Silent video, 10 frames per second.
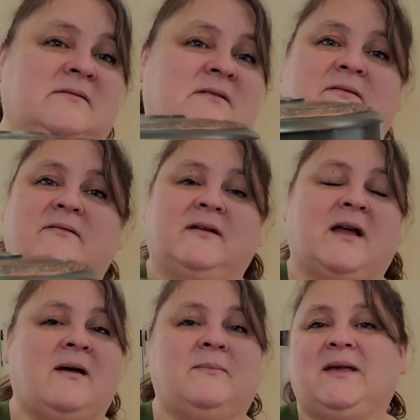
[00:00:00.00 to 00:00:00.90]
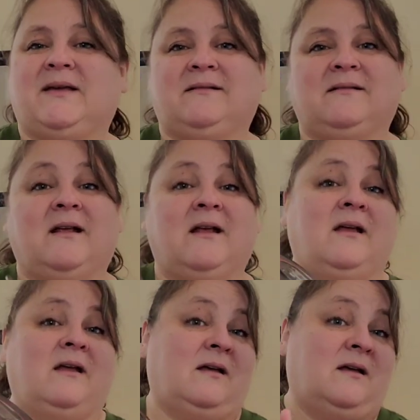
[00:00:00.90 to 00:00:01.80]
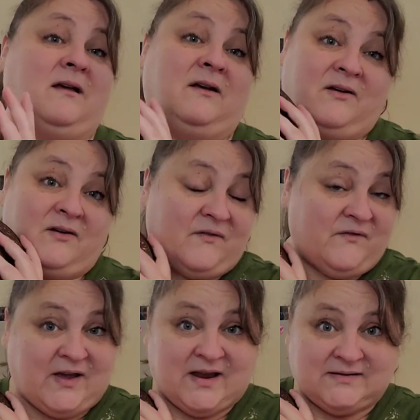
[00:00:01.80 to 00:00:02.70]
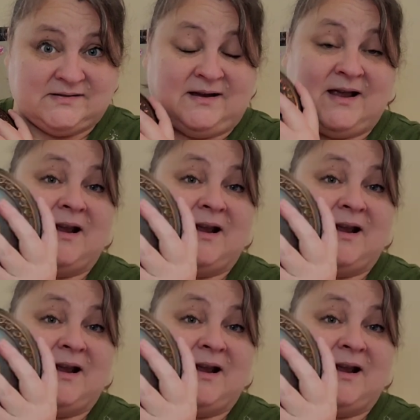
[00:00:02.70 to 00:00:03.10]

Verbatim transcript: So I mean fancy